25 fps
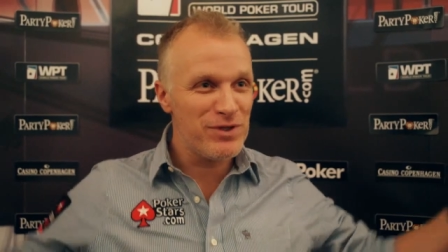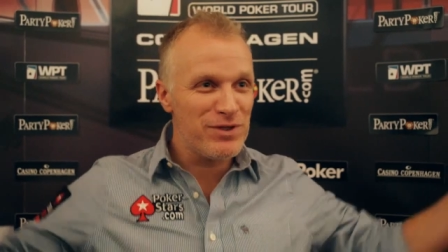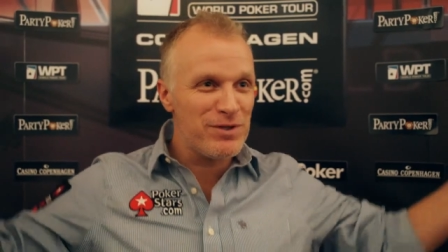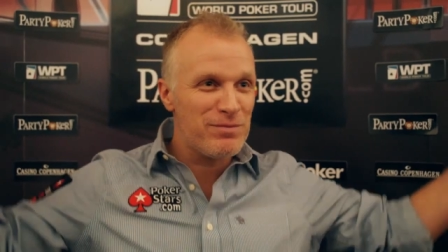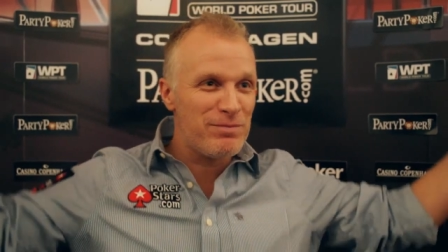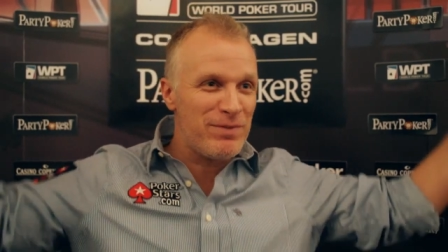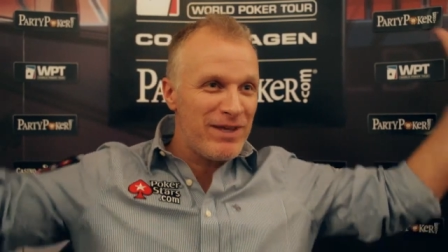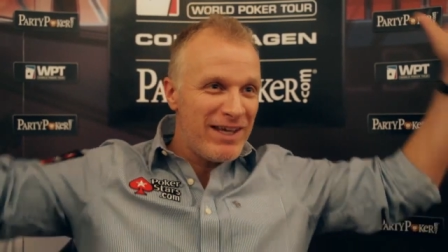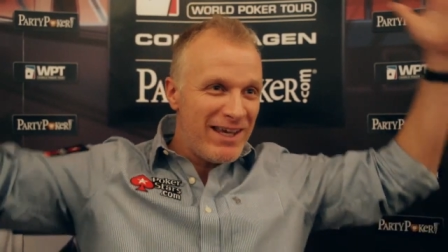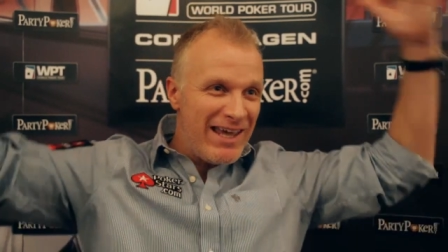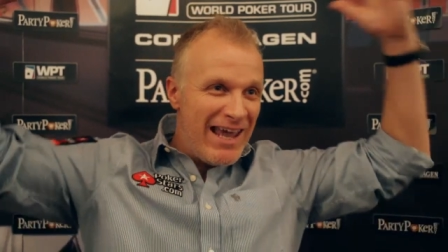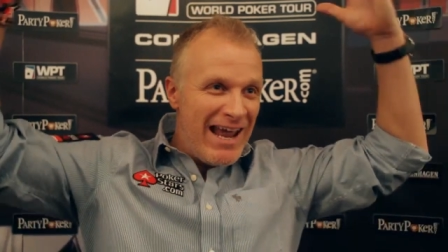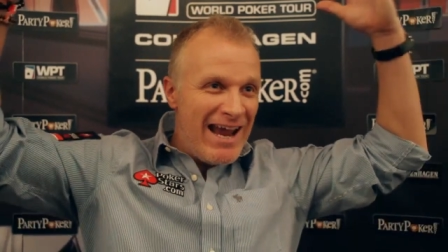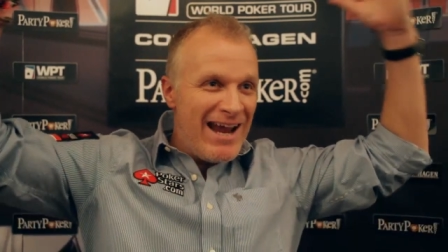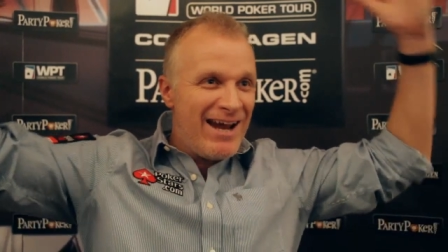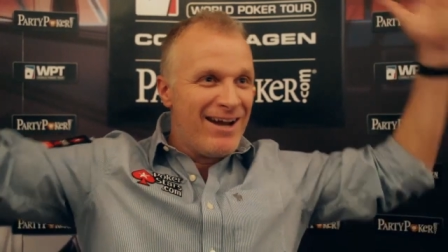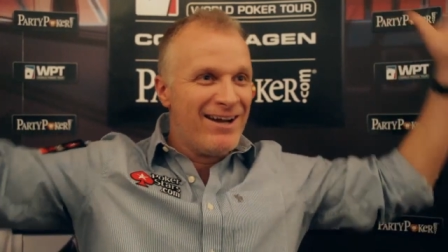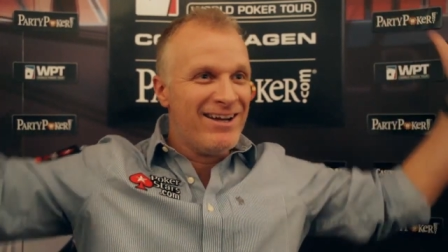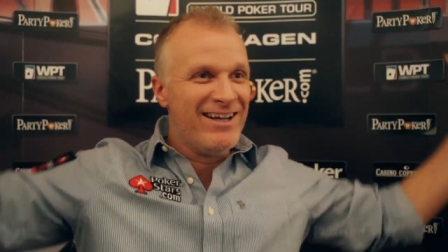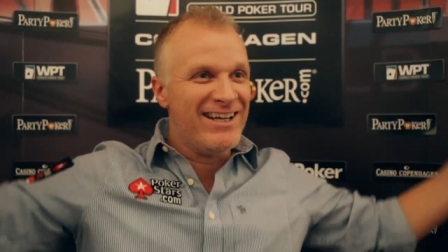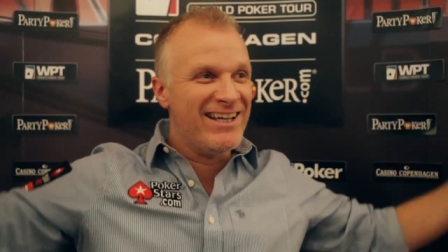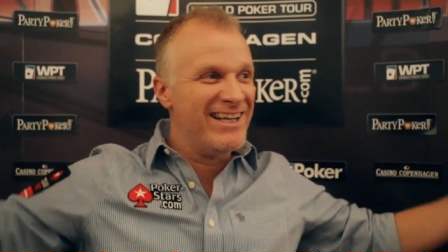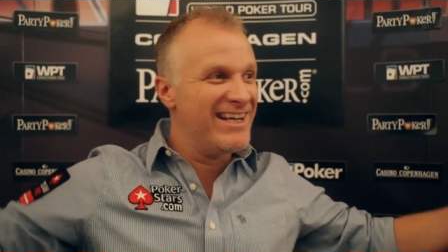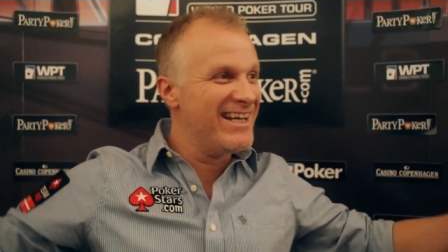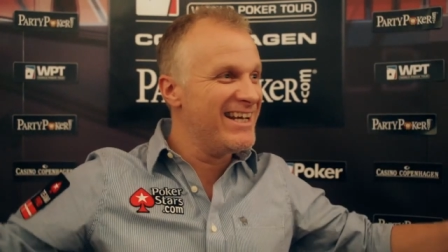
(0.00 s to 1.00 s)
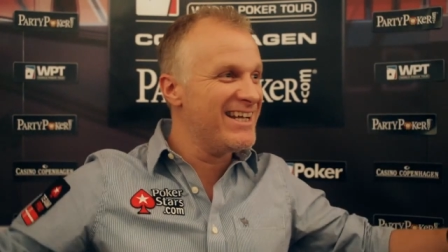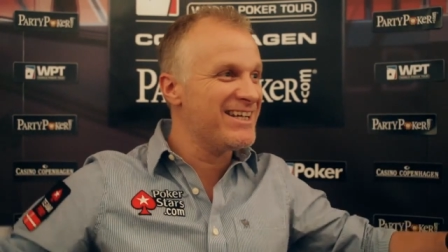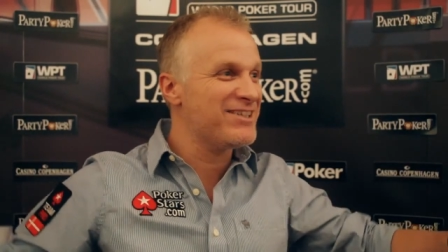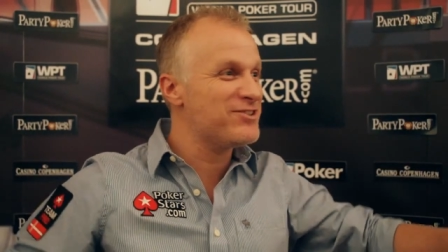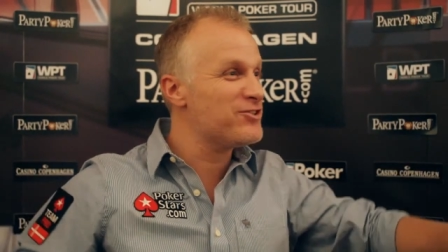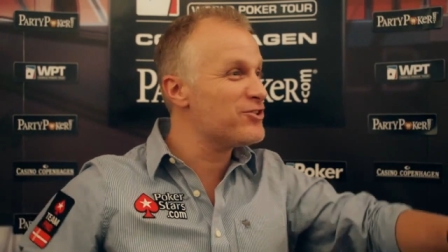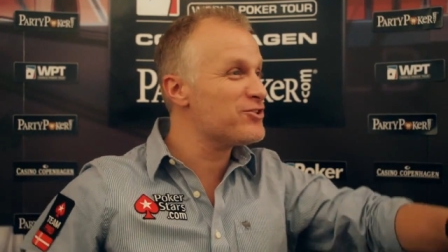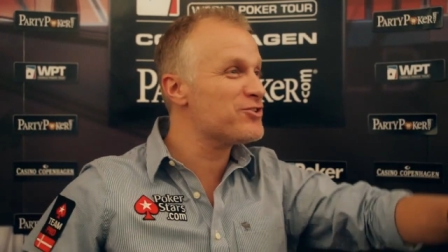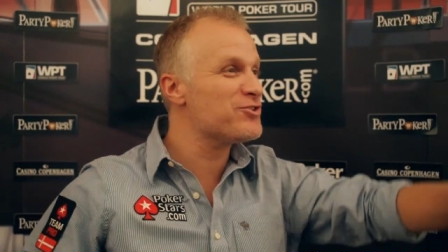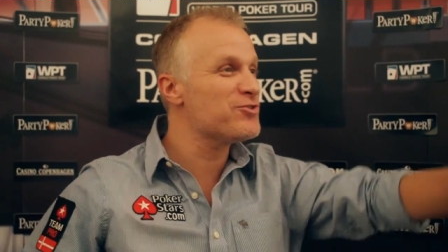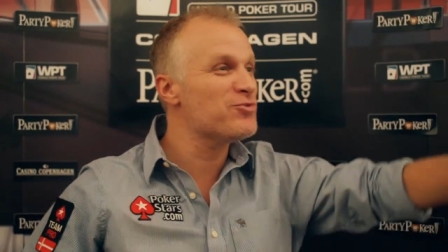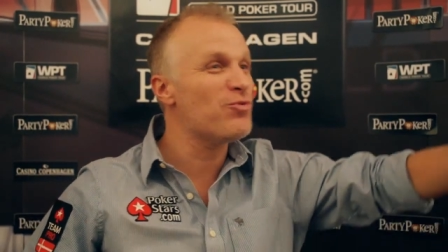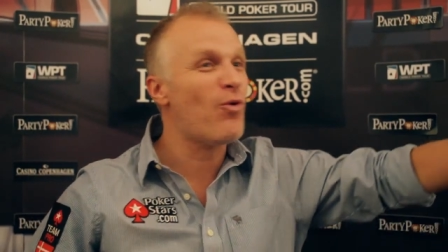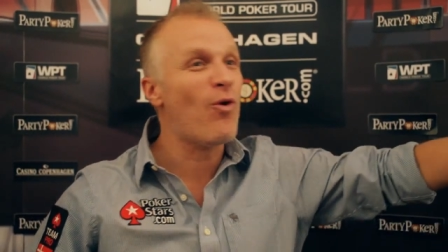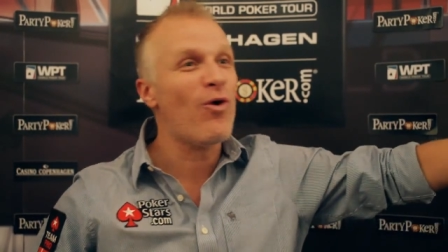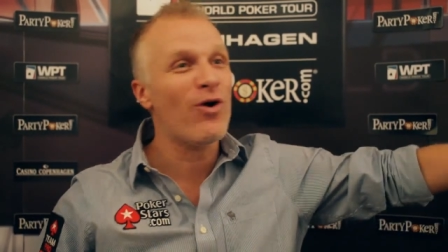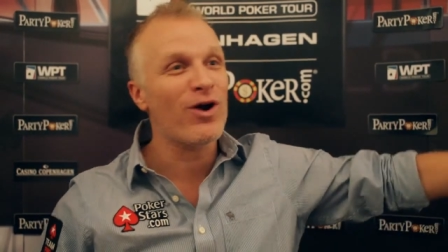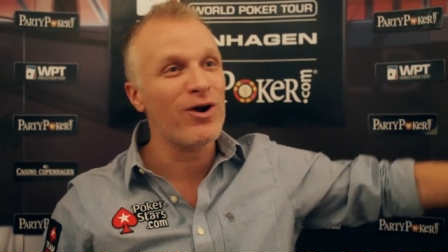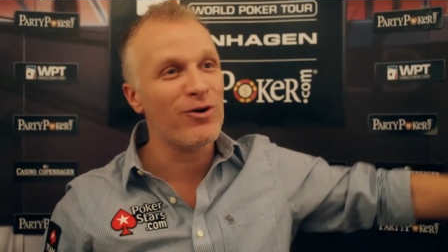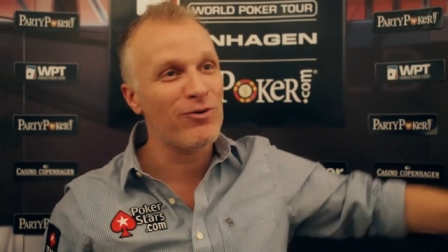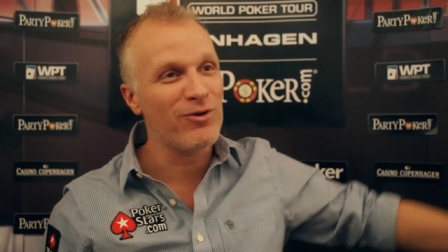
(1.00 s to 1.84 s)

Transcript: with the big hair in here just to walk